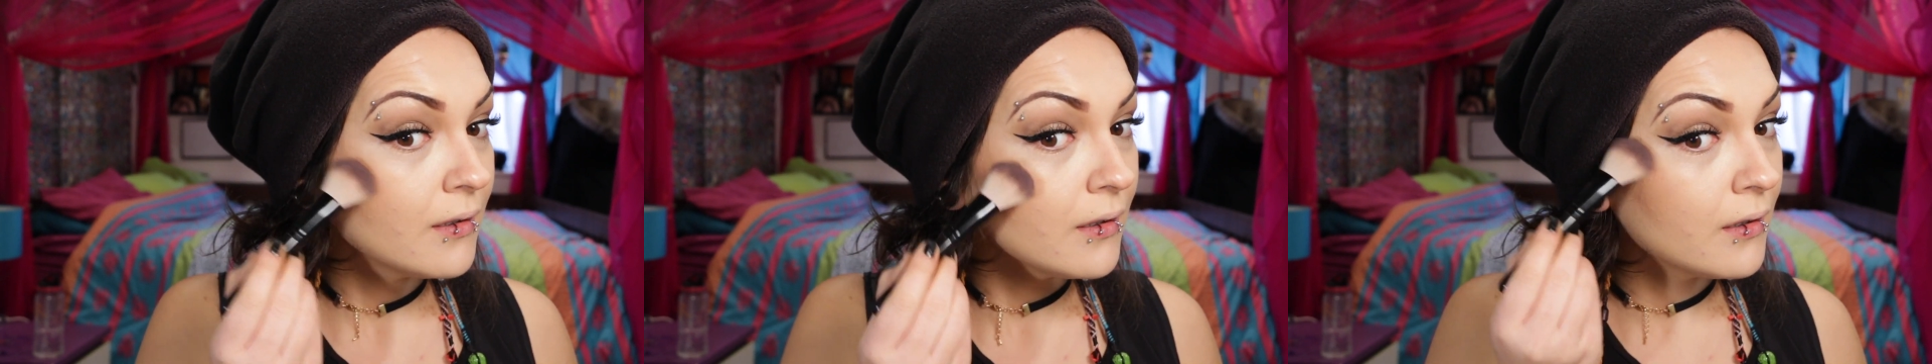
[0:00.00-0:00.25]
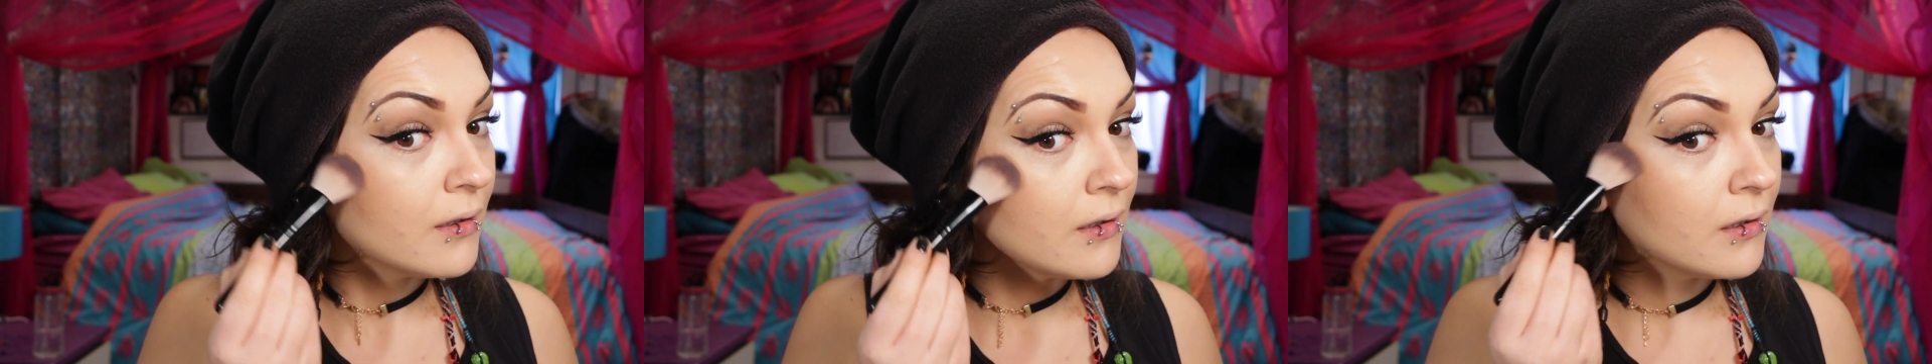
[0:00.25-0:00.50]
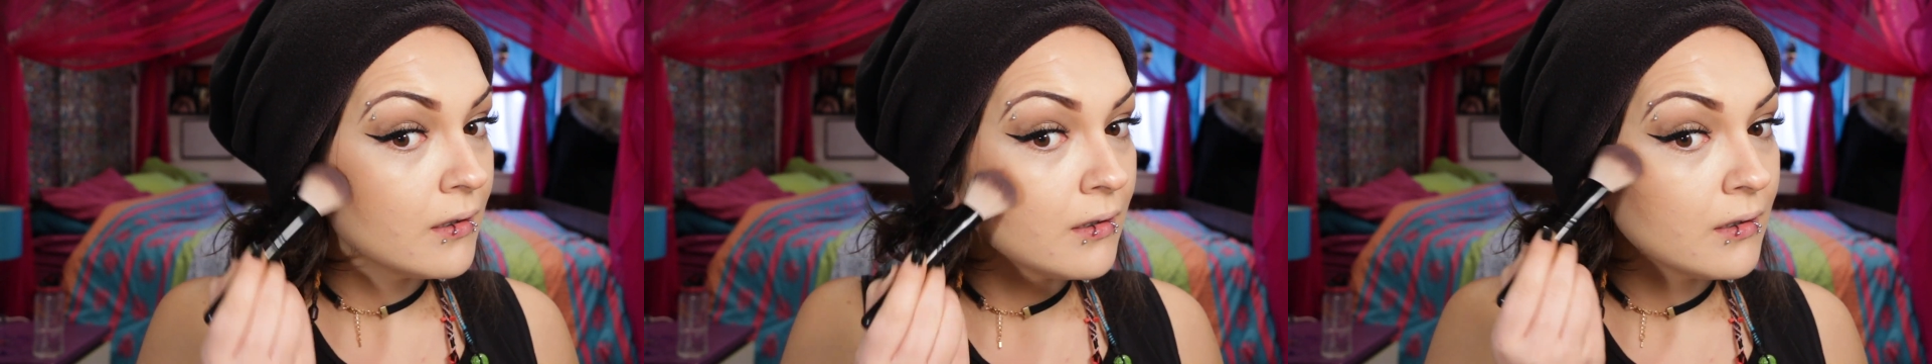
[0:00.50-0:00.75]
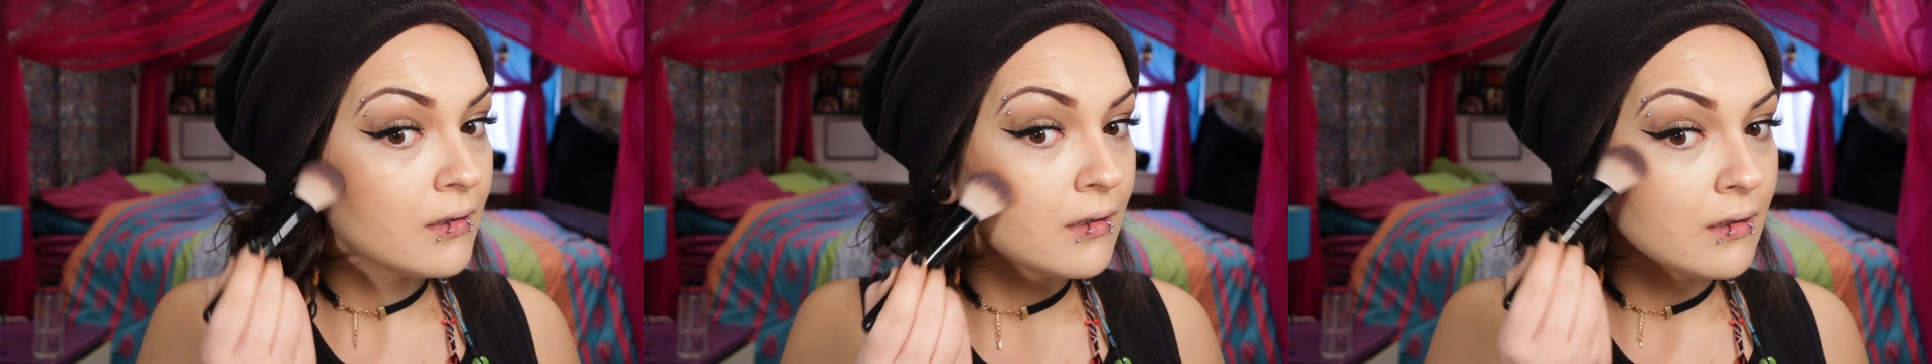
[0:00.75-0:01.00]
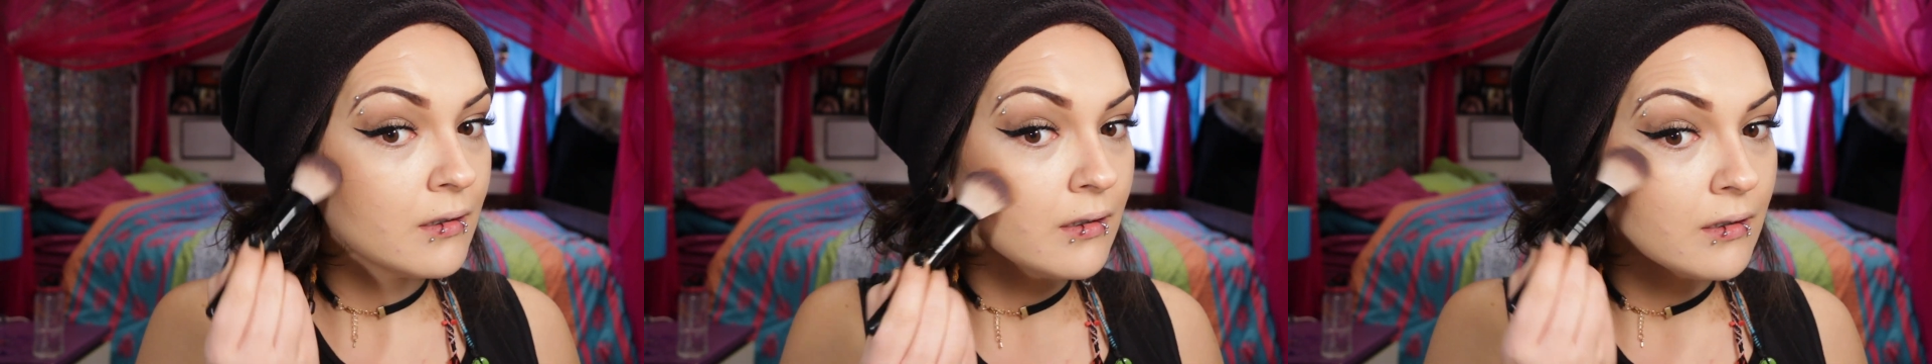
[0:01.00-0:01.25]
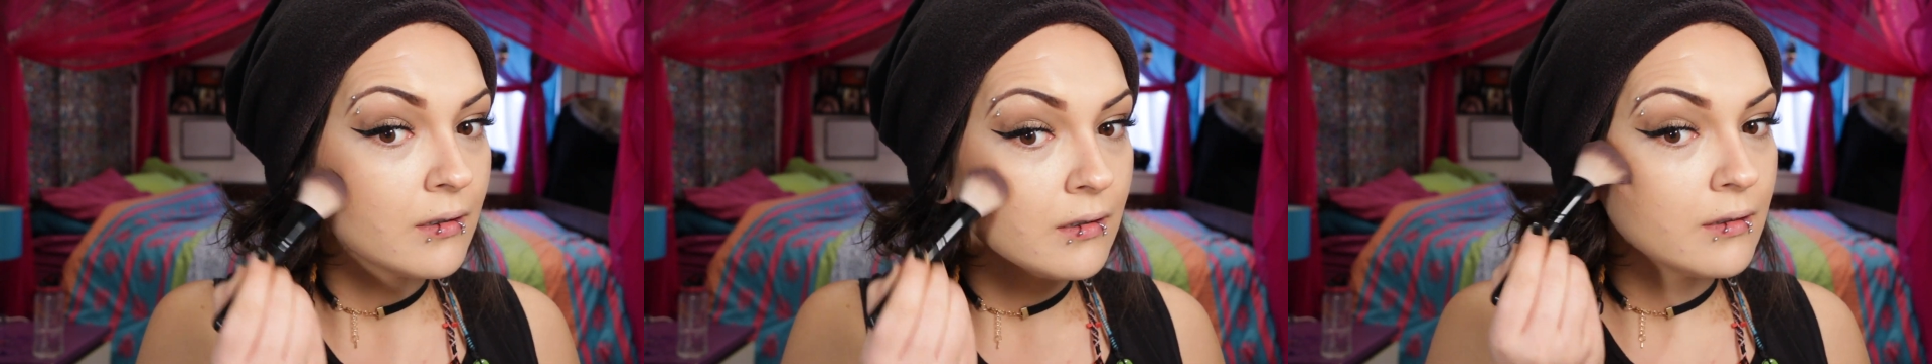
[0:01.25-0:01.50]
And
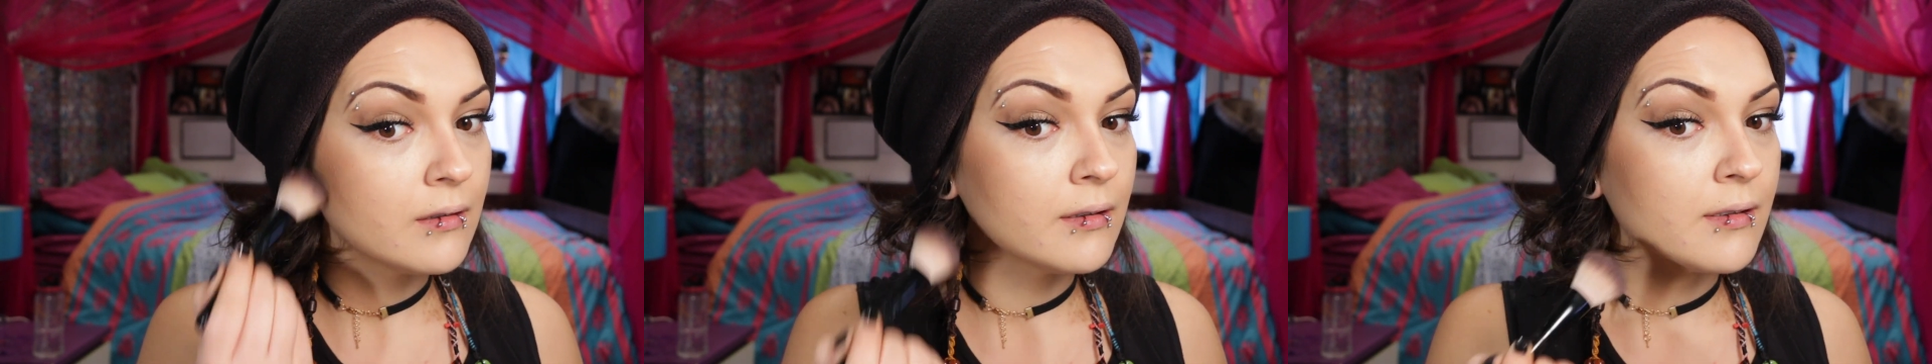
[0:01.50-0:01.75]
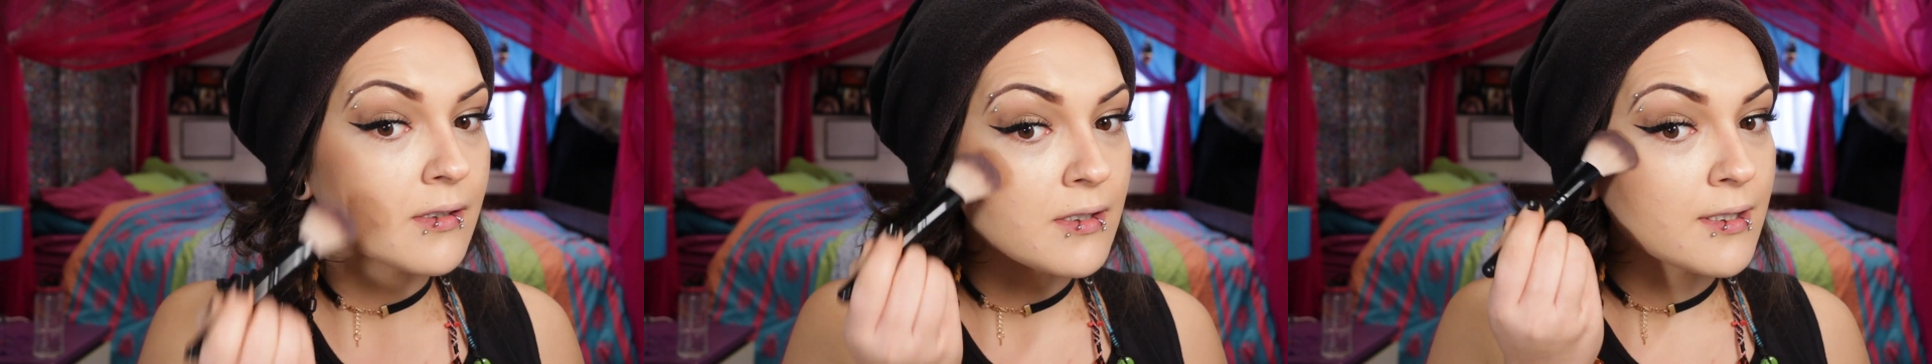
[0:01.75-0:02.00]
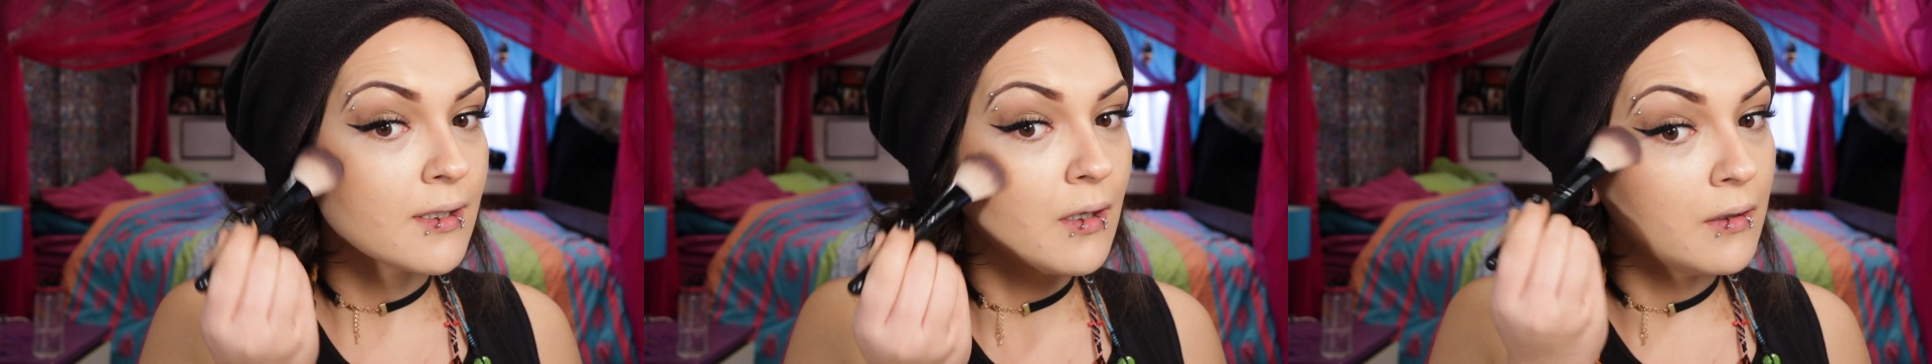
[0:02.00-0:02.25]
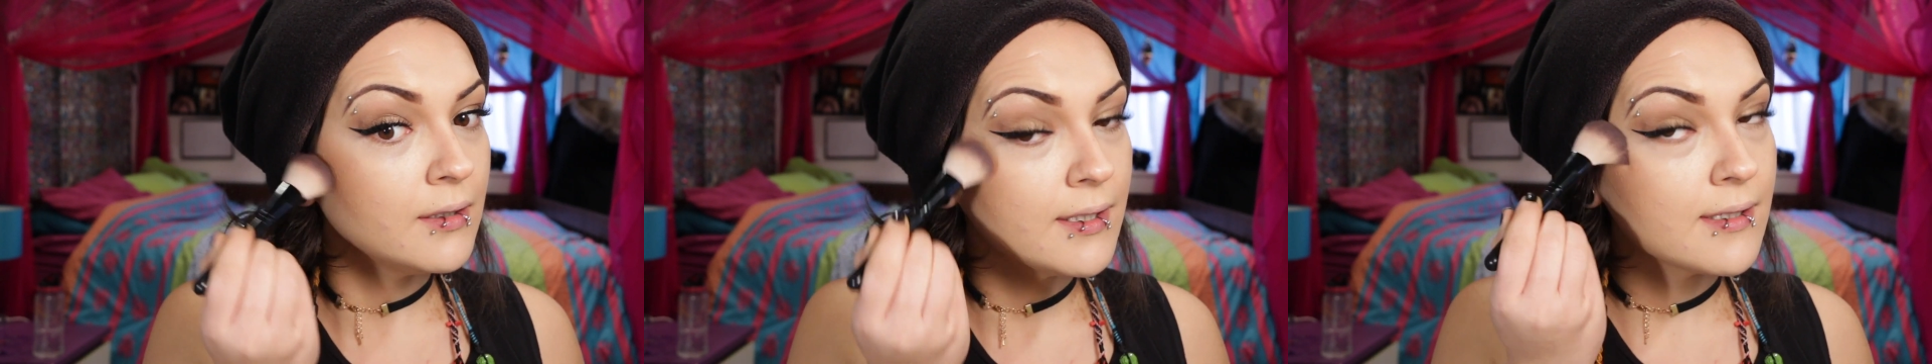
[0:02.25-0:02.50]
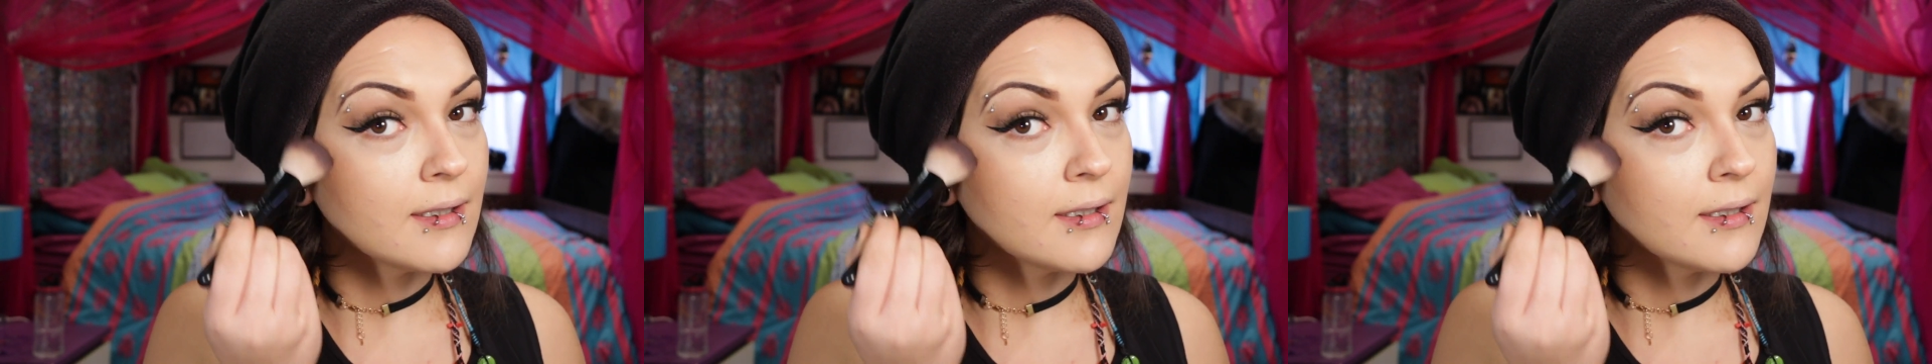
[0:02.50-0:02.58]
slowly